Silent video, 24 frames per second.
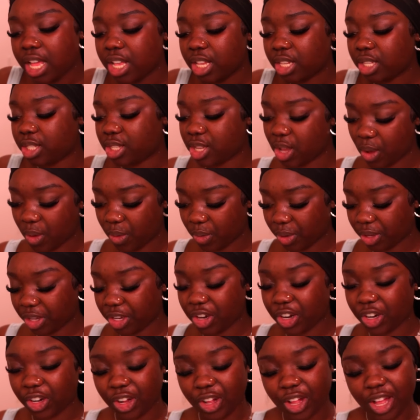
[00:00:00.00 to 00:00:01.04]
So
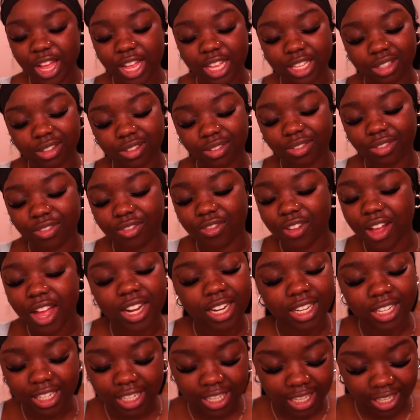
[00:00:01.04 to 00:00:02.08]
your girl has
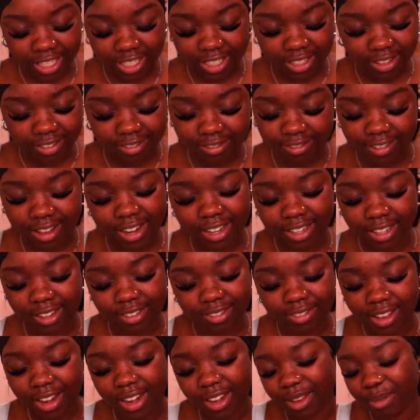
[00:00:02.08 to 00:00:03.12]
finally
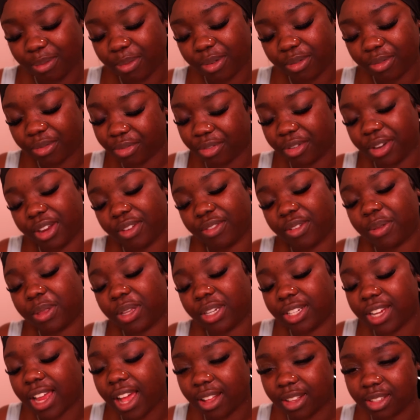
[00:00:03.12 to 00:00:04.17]
been freed from the
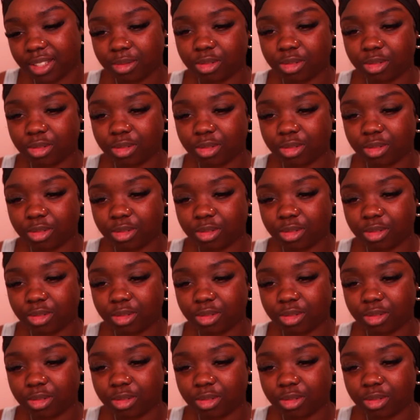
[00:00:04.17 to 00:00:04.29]
shackles.